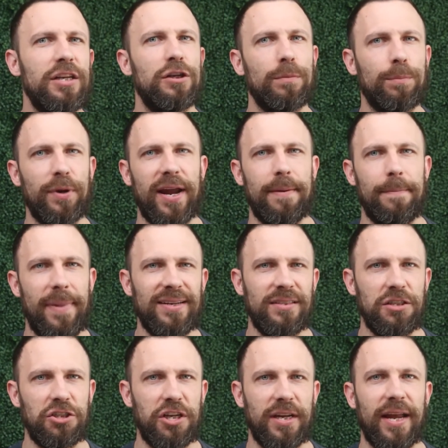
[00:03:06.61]
in your brand
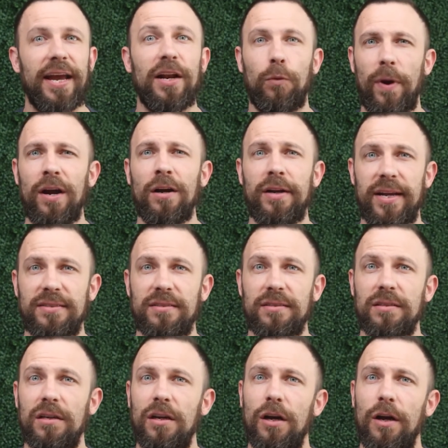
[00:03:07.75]
messaging and
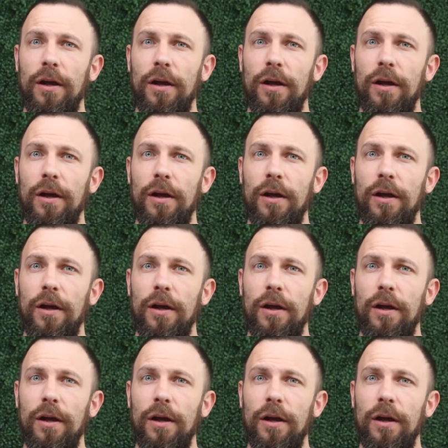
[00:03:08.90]
awareness,